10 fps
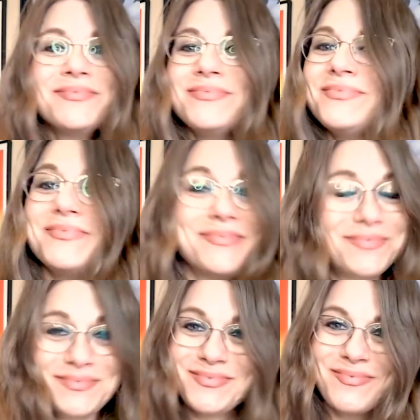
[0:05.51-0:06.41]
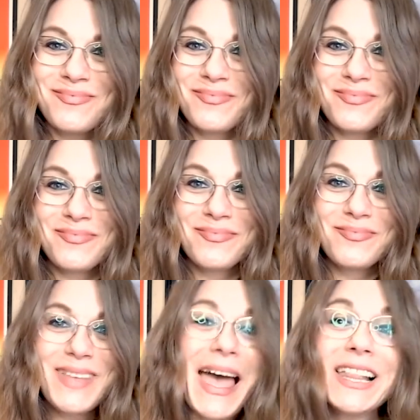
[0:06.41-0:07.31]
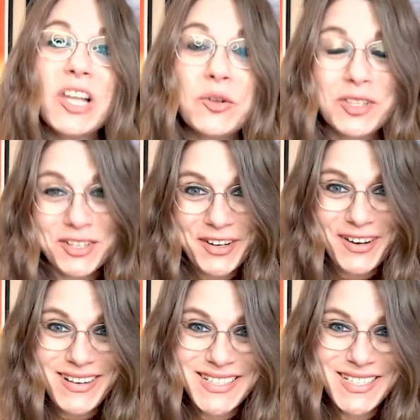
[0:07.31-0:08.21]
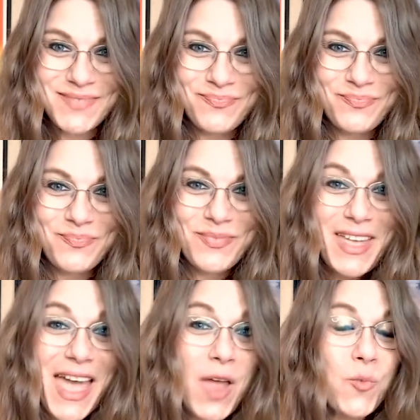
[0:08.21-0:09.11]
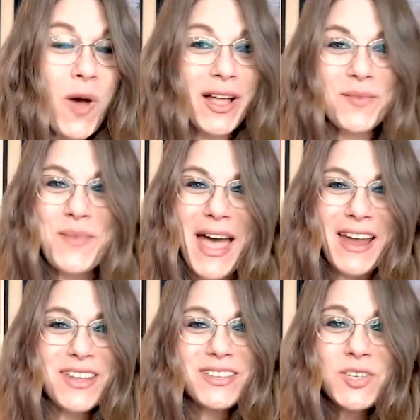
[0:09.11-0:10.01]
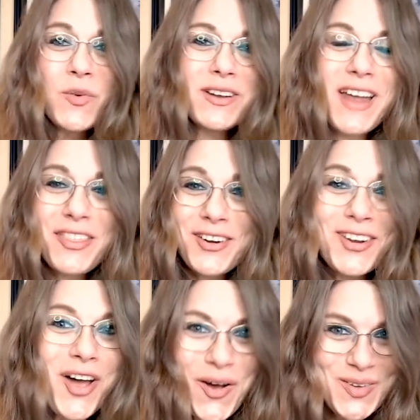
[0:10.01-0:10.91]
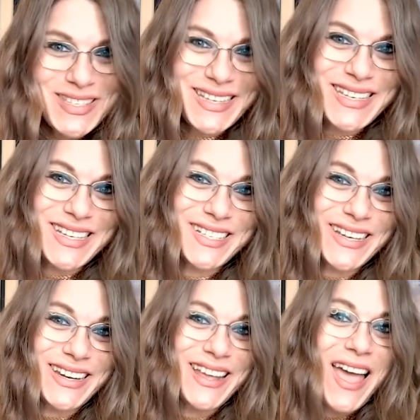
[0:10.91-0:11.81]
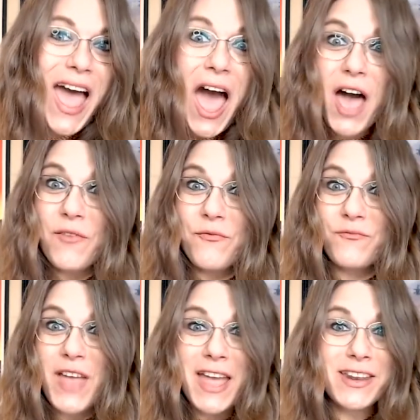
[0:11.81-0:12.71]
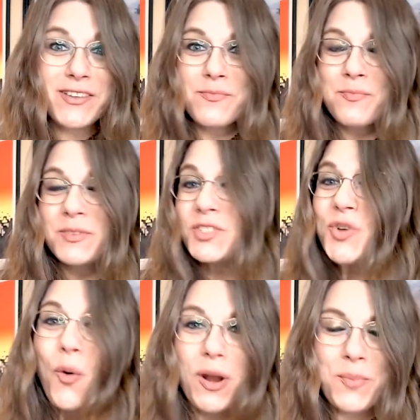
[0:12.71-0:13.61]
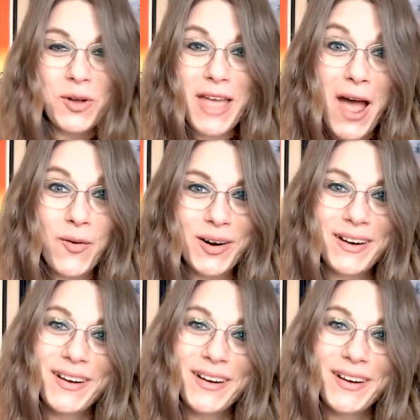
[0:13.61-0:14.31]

Hmm. Hello, lurkers, and welcome back to another cozy edition of Fandom Storybook Hour.